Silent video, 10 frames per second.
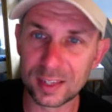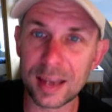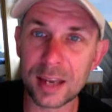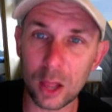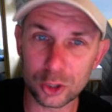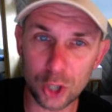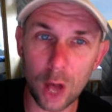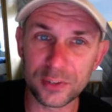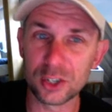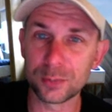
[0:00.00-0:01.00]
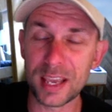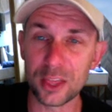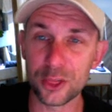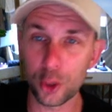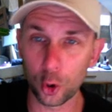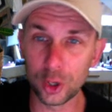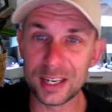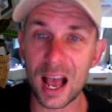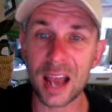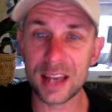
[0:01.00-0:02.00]
$10 off to just make it
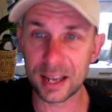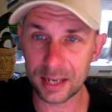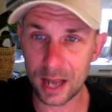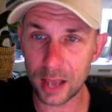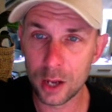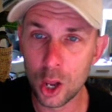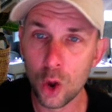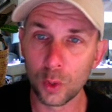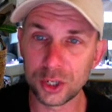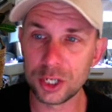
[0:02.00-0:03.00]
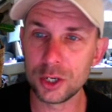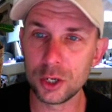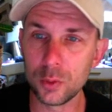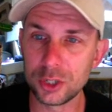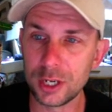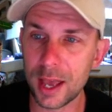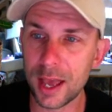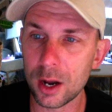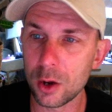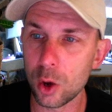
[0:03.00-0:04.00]
$39.99. What you need to do is you need to
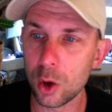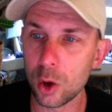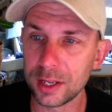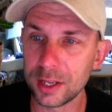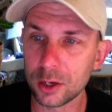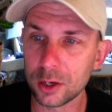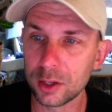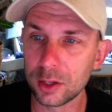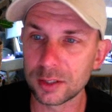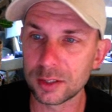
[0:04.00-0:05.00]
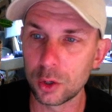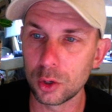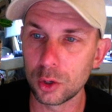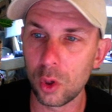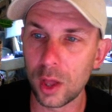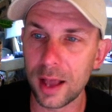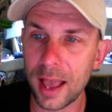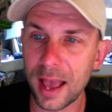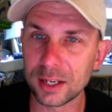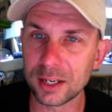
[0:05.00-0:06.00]
head on over to here, click this good old uh,
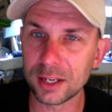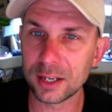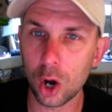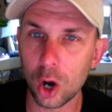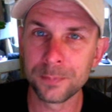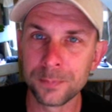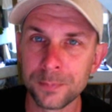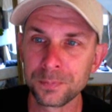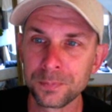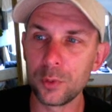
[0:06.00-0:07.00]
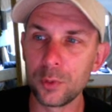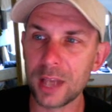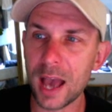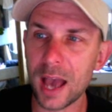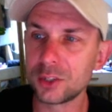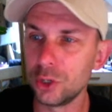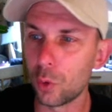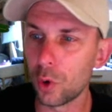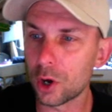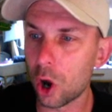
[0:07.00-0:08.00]
add to cart button. Uh, when you add it to
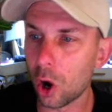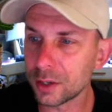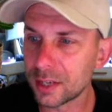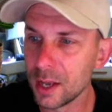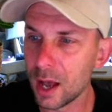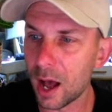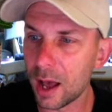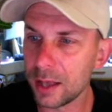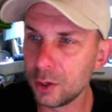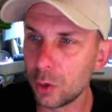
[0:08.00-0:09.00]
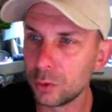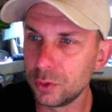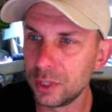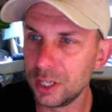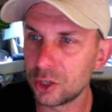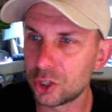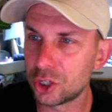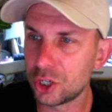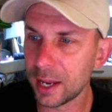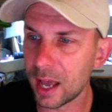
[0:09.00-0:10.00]
your cart uh, and you go to the
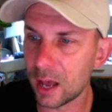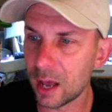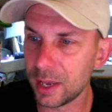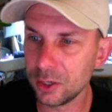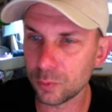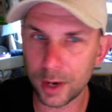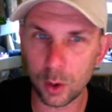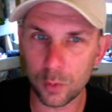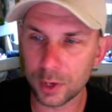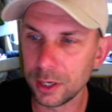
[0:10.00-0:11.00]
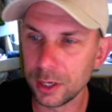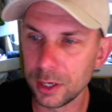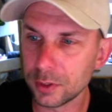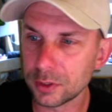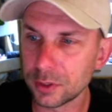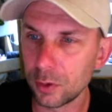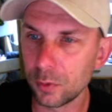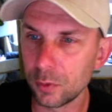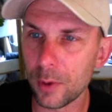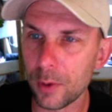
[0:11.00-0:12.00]
checkout page right over here, this little
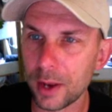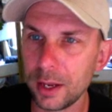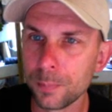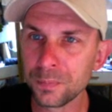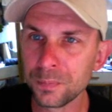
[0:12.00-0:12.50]
guy right here,